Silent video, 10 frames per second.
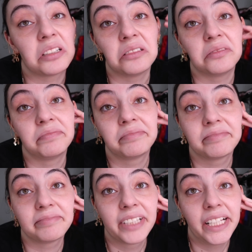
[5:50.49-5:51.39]
so
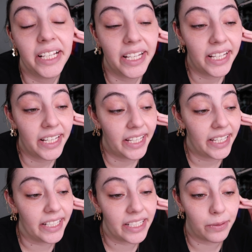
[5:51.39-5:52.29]

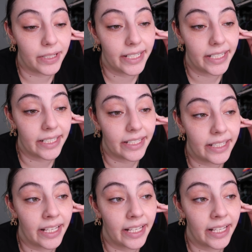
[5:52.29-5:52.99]
it is what it is.